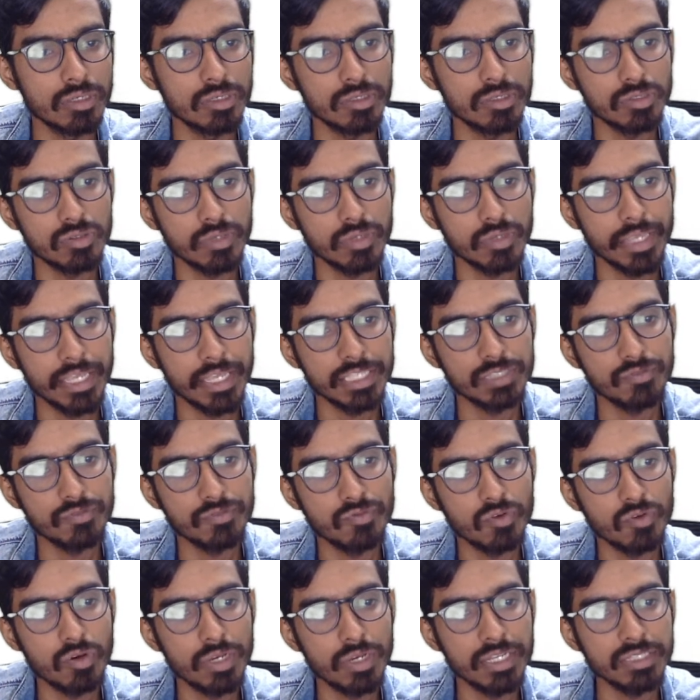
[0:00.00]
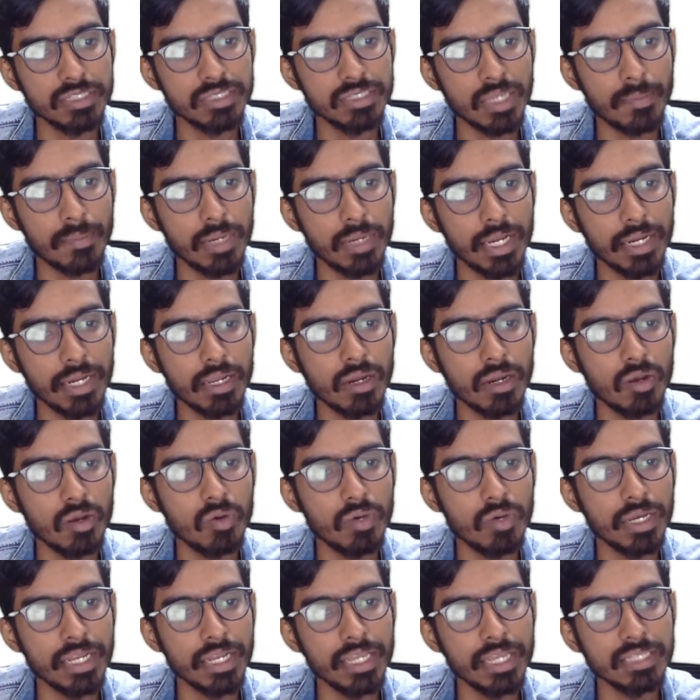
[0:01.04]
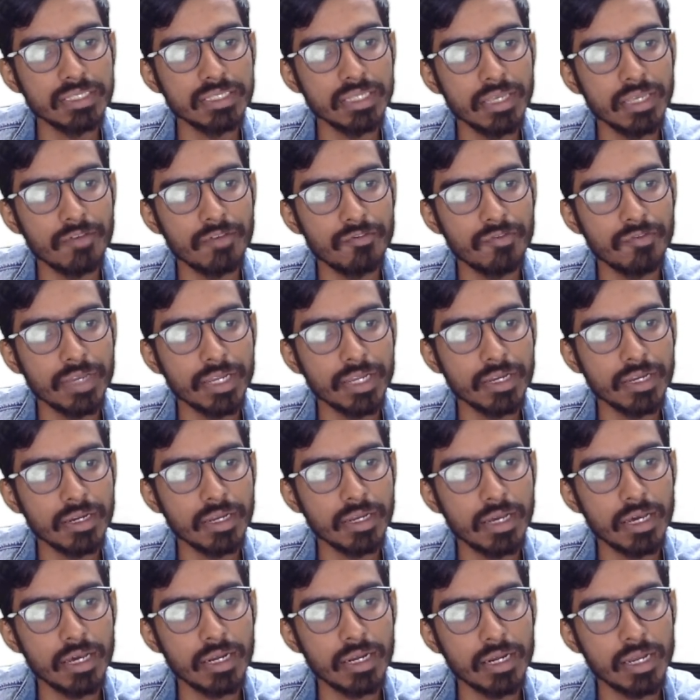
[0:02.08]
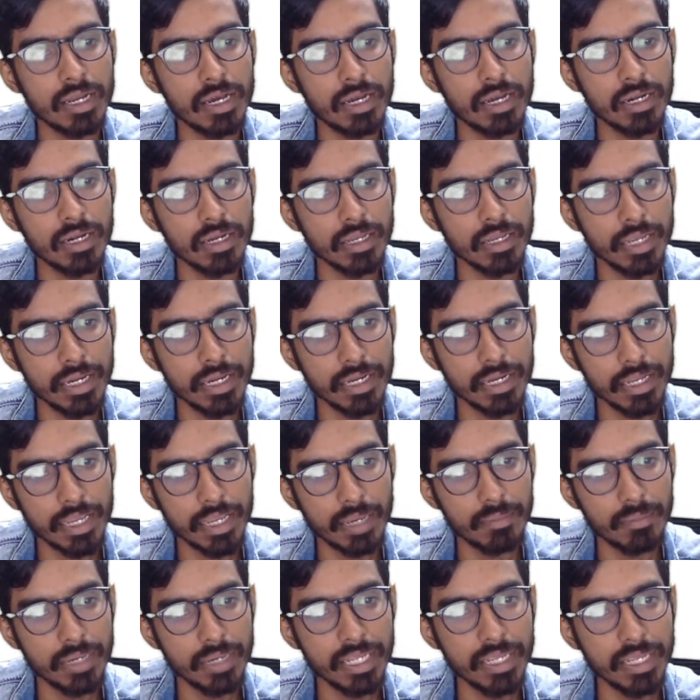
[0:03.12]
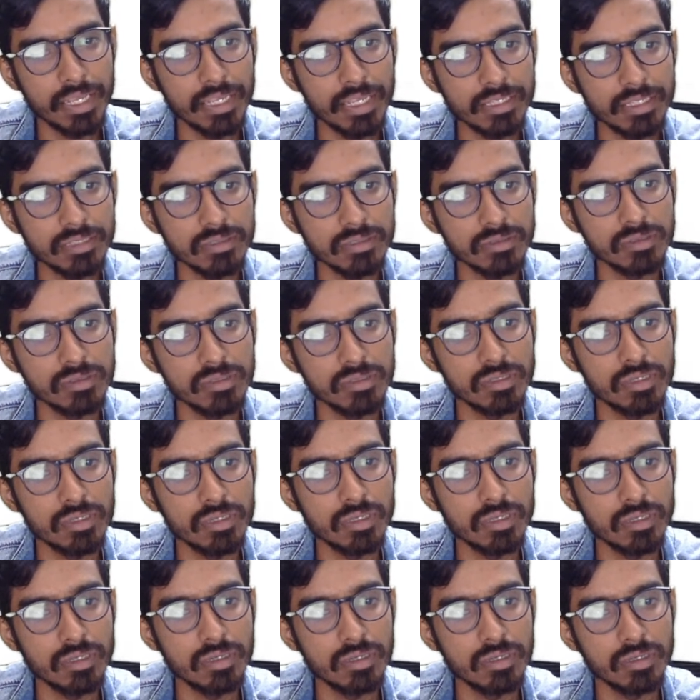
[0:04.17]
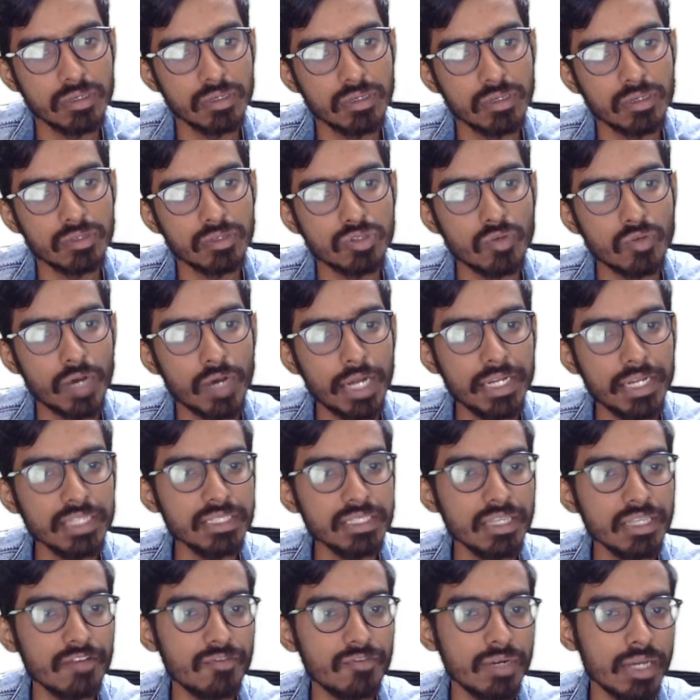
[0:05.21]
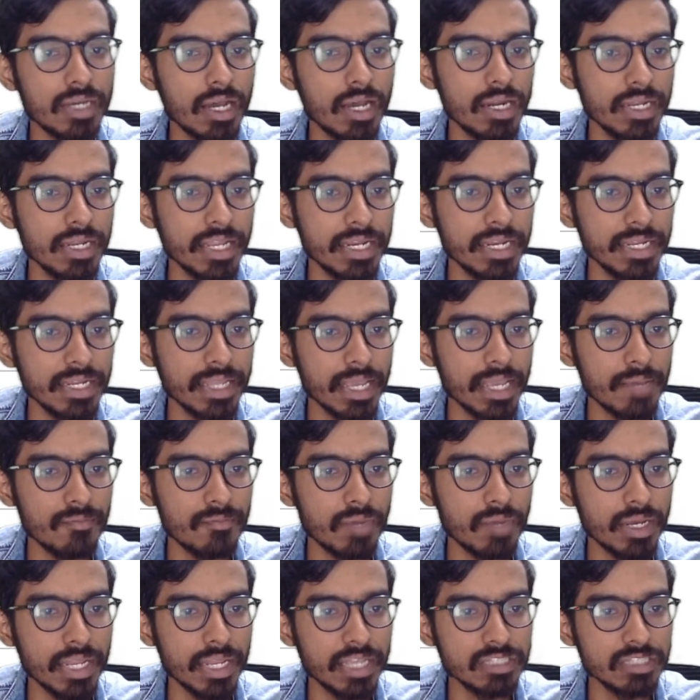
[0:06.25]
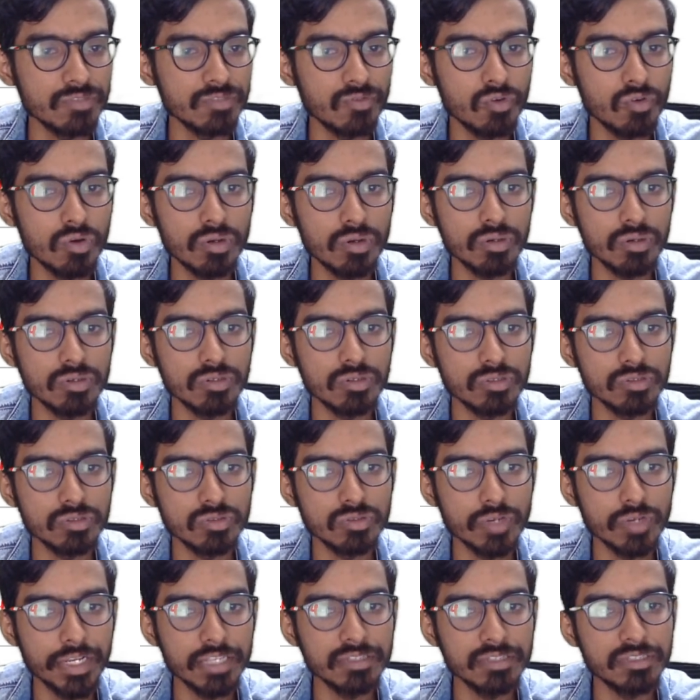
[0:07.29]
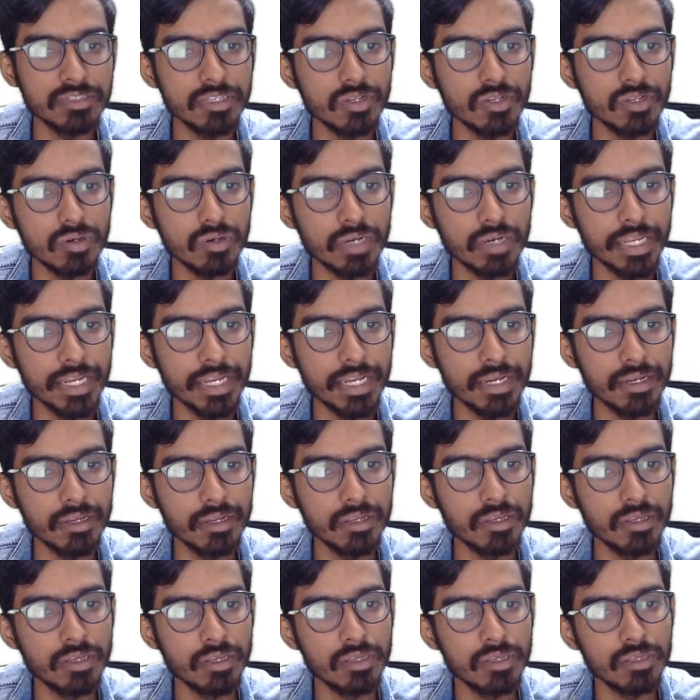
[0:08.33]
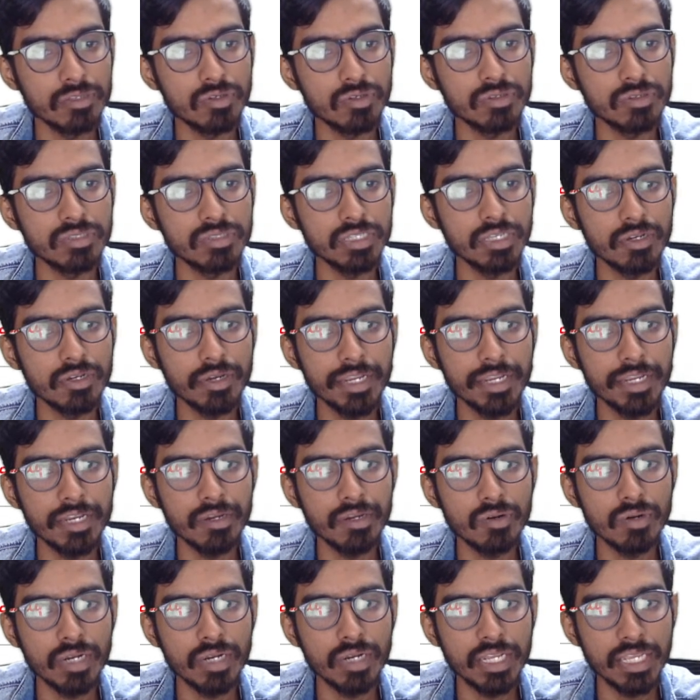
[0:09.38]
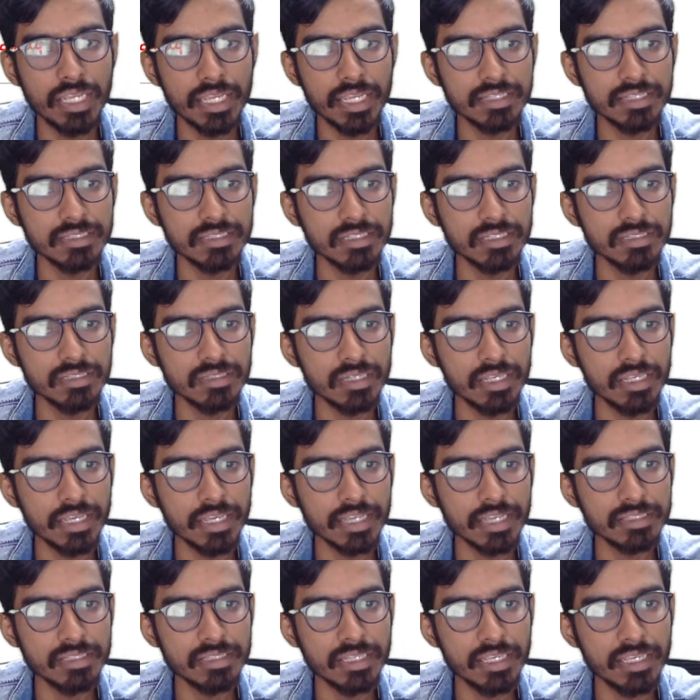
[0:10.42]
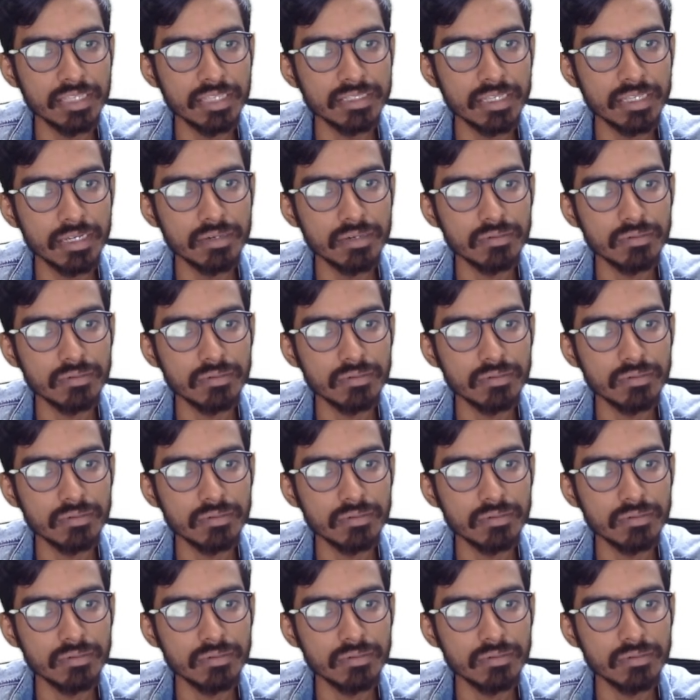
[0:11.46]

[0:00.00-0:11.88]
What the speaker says: So s4 is double integral over s f vector dot n cap ds. So what is f dot n cap for s4? So it is 0, right? So 0 into ds is dx dz.